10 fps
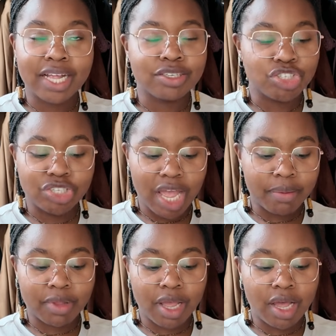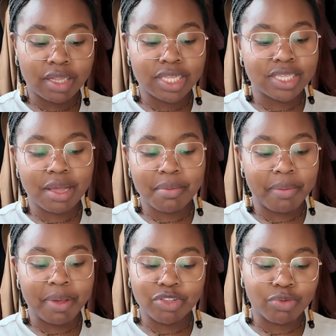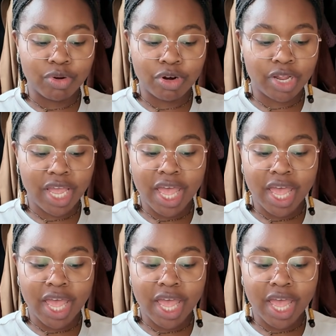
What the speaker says: it's not my best work,